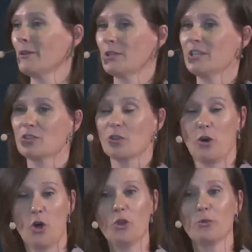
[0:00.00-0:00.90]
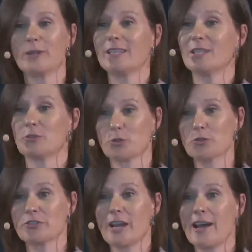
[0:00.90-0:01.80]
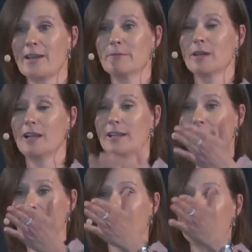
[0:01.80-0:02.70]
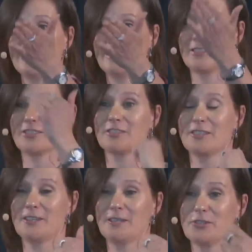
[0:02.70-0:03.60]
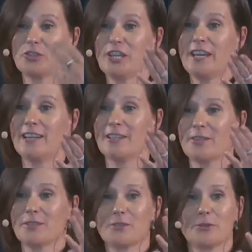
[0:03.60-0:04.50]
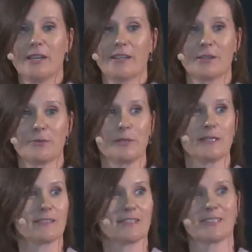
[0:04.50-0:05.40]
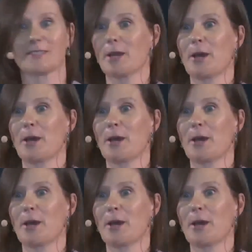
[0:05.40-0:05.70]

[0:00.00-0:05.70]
It's a whole week in Trondheim. Alenka is uh, chair together with...